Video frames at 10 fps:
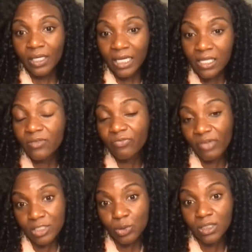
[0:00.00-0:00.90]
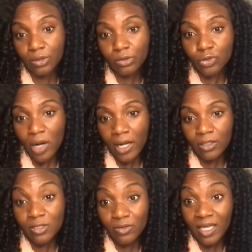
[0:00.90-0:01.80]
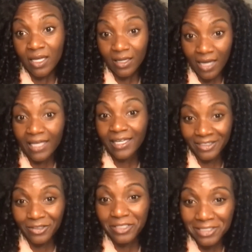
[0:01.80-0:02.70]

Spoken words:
in the phase 3 clinical trial, so that I could get on this